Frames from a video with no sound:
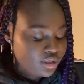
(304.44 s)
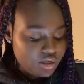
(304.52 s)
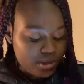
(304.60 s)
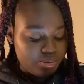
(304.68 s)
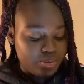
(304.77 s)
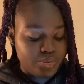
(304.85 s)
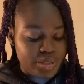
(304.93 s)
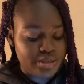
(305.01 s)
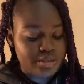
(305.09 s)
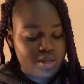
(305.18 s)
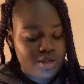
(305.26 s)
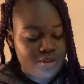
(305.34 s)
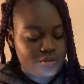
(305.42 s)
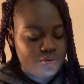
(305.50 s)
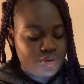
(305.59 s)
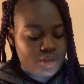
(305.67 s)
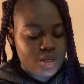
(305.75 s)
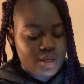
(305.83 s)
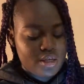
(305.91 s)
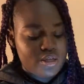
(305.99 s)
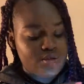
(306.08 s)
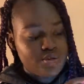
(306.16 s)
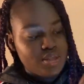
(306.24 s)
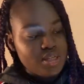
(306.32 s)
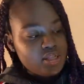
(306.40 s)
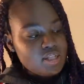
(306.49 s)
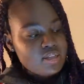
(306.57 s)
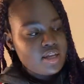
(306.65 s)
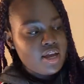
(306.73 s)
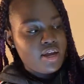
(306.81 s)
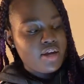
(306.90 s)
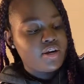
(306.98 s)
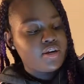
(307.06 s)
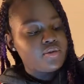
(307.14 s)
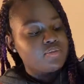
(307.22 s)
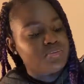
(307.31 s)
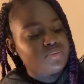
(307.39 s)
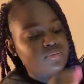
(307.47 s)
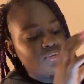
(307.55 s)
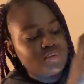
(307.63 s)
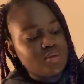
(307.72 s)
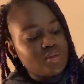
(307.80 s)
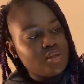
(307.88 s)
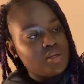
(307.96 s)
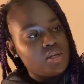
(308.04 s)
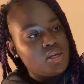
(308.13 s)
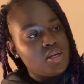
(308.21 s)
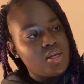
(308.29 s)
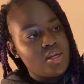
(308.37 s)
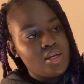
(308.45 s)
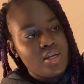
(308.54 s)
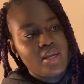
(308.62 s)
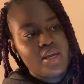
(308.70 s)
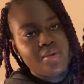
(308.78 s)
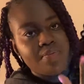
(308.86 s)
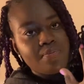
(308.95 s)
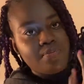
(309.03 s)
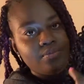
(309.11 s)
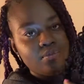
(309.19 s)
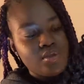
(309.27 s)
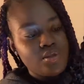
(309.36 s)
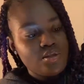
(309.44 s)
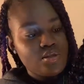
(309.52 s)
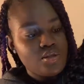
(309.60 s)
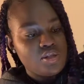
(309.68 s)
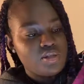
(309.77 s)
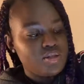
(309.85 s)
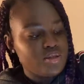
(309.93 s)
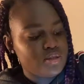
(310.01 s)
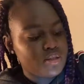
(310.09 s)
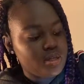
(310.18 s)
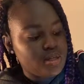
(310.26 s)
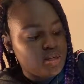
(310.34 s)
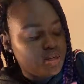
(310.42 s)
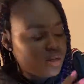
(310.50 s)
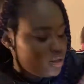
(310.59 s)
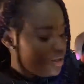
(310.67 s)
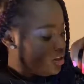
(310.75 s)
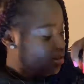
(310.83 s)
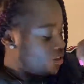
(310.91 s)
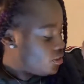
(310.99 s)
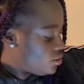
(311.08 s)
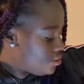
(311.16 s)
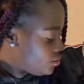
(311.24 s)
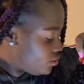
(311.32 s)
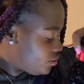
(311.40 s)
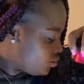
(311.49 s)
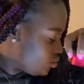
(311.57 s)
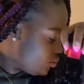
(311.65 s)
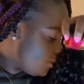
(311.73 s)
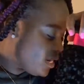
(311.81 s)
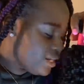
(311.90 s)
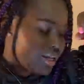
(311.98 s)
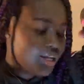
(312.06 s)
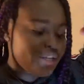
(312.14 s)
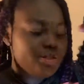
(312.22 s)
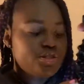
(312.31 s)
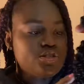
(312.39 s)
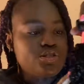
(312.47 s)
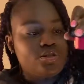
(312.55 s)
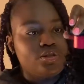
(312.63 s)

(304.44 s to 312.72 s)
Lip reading: a couple weeks of using this hair. Yeah, so this is the 20-inch.